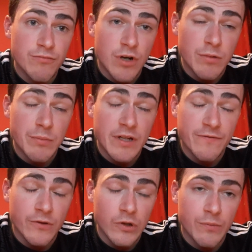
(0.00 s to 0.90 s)
Probably
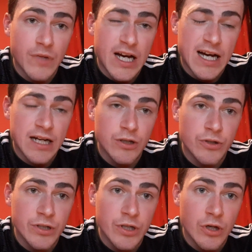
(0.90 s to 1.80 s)
Fulham are
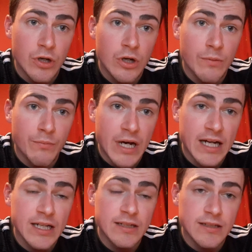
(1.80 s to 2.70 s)
going to go
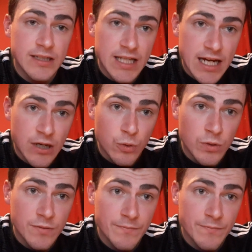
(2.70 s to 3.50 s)
back down.